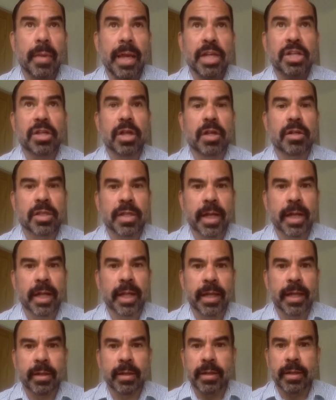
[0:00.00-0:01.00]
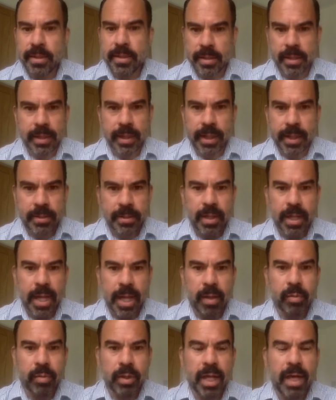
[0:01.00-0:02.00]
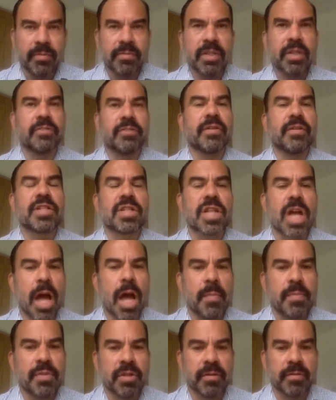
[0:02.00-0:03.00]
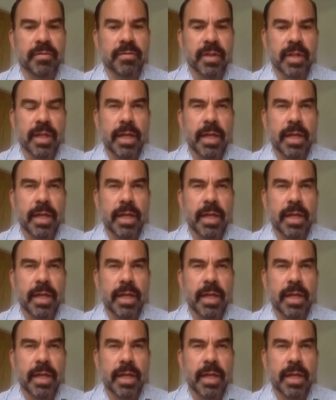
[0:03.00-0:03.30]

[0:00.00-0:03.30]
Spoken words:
each hotelier listening here today will have different types of